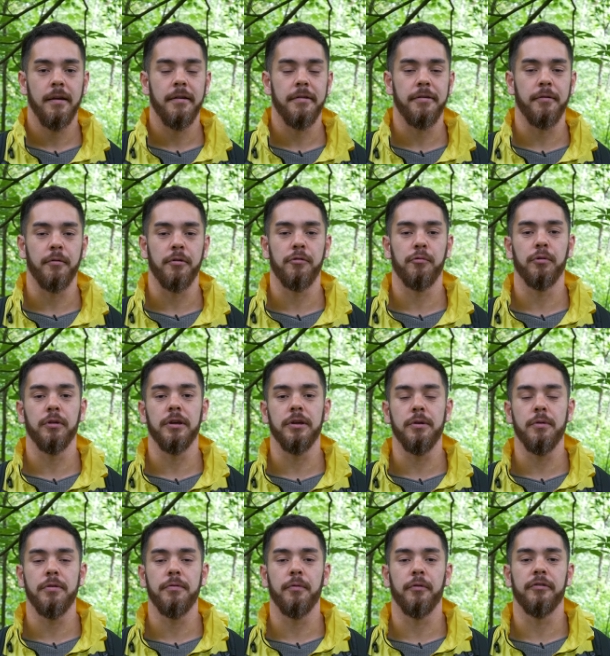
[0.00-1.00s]
So it's really
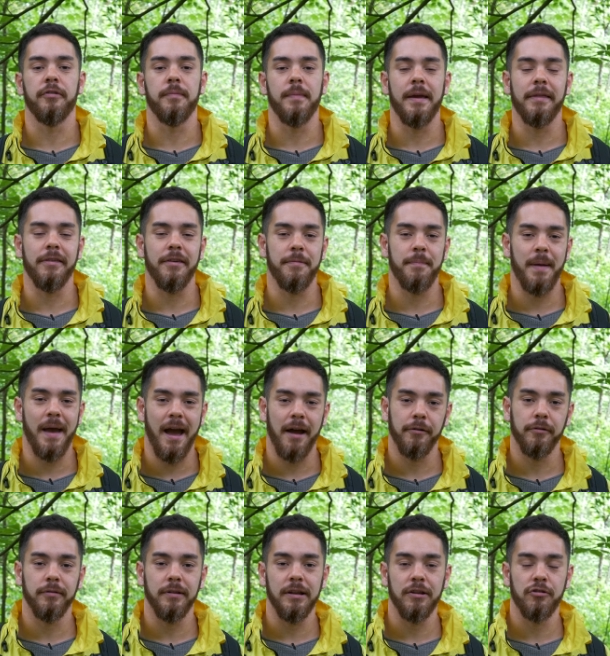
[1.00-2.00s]
useful to make these
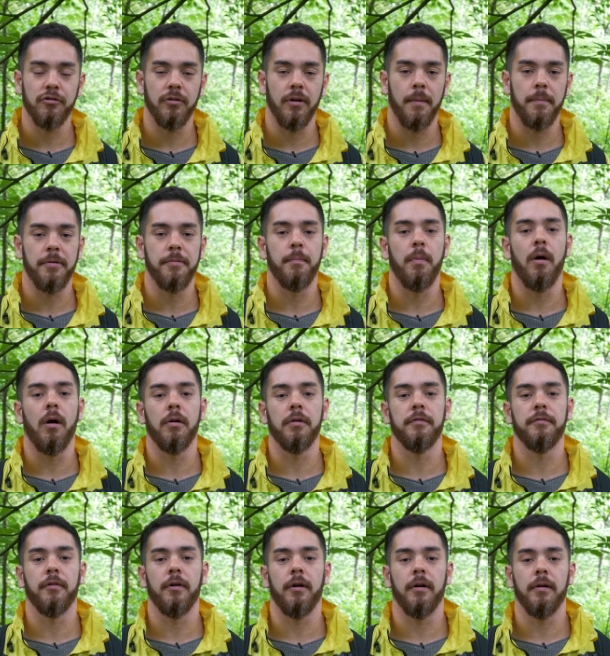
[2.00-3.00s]
pattern interrupts part
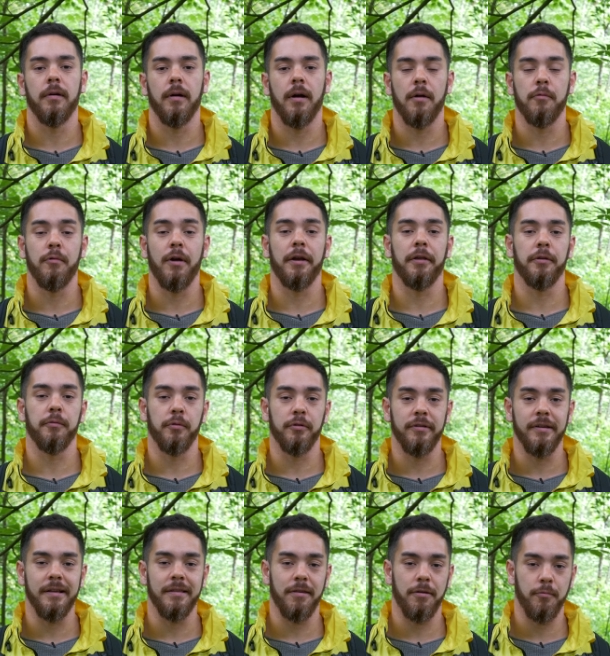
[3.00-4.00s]
of our uh, regular
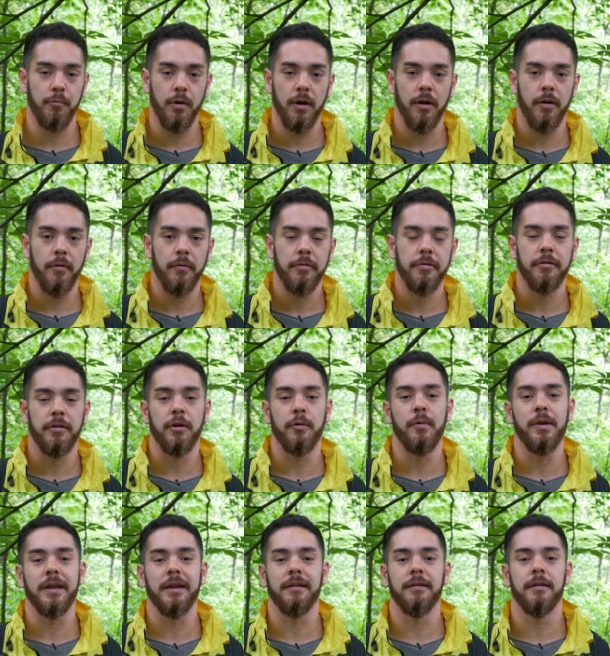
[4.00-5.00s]
routines as well, so that
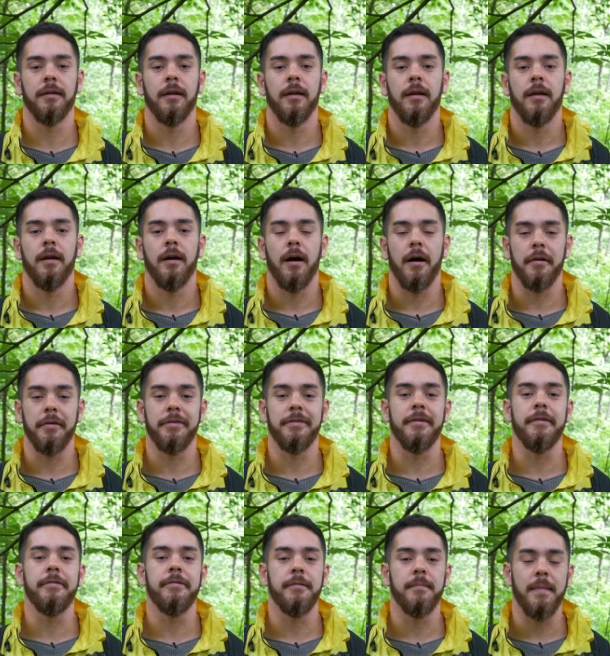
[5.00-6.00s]
we can uh,
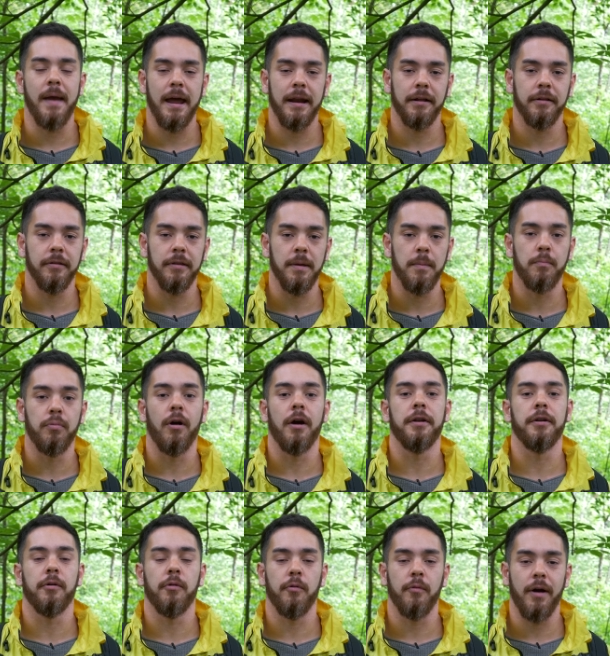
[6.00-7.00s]
systematically
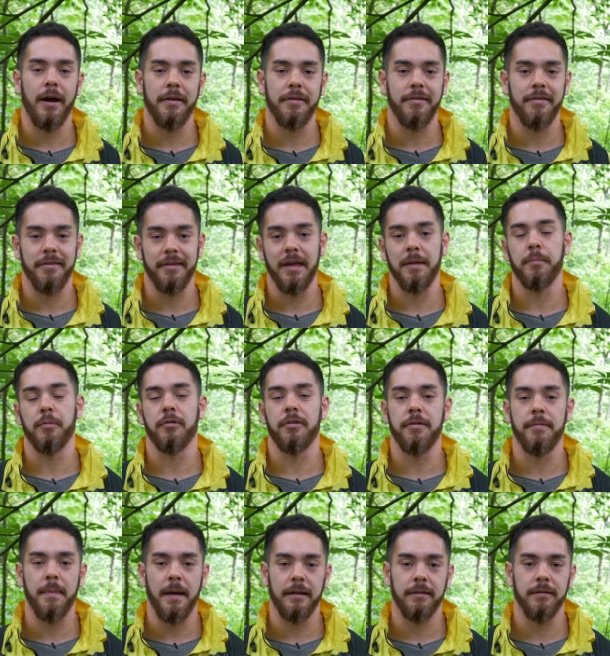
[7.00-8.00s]
broaden our horizons, get
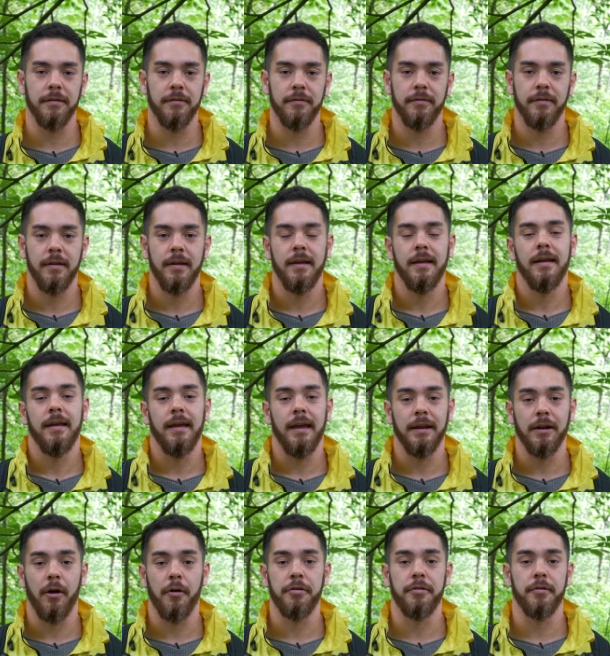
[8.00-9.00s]
perspective,
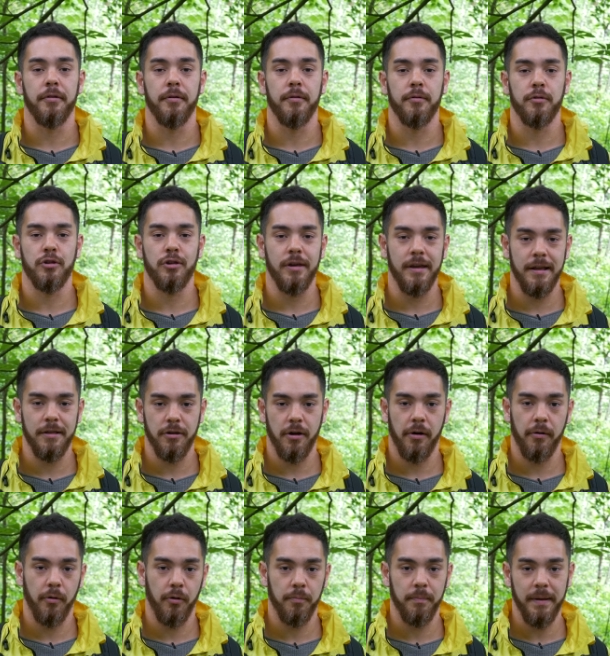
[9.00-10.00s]
and also change
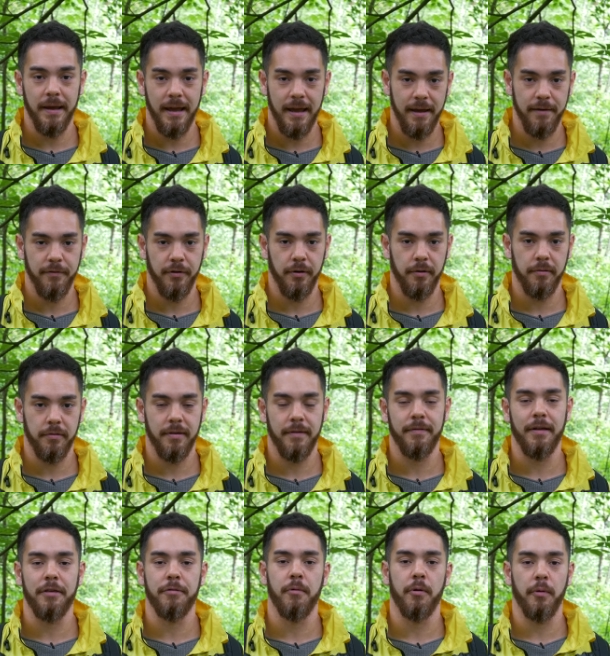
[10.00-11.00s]
our own behaviors
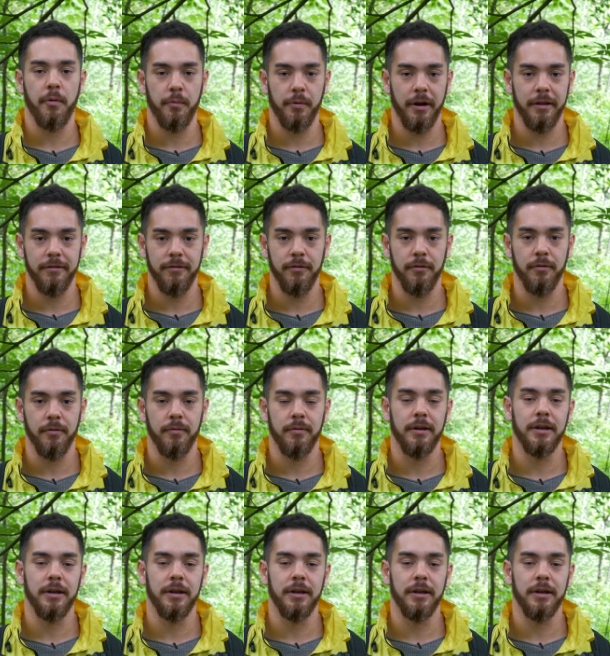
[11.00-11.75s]
if that's what we want to do.